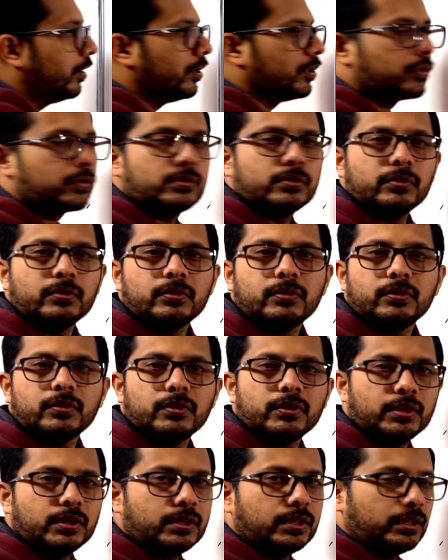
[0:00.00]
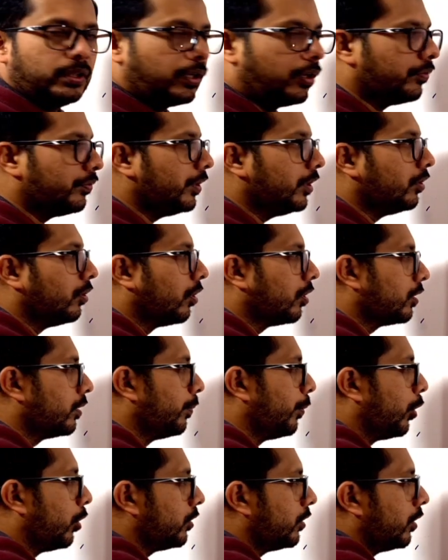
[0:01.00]
So now we
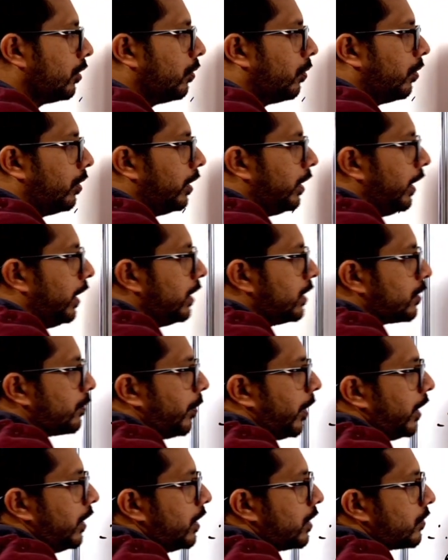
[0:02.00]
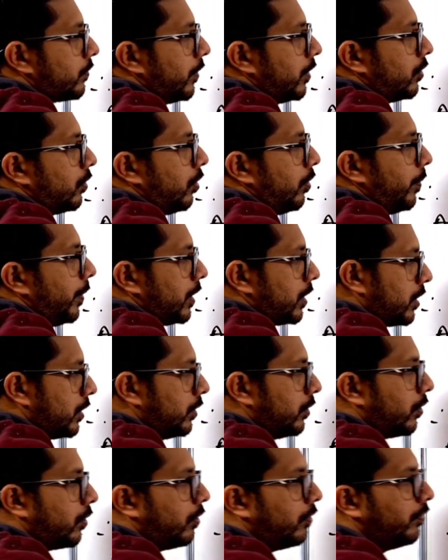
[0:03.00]
got both the coordinates minus 1 comma
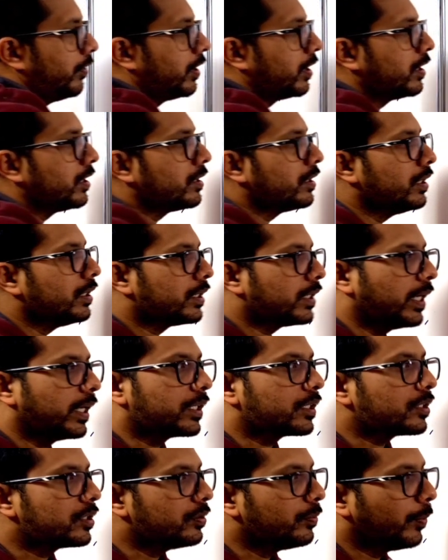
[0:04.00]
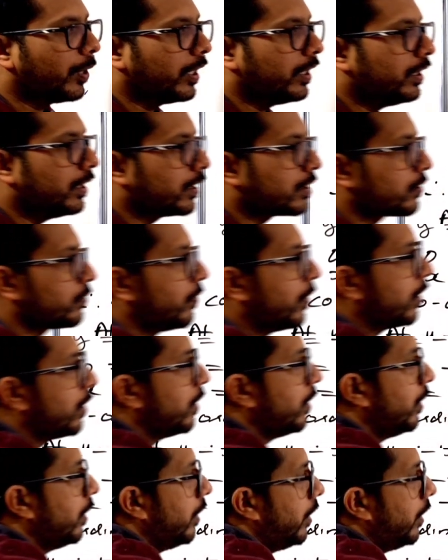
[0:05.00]
0. Where is this x minus 1?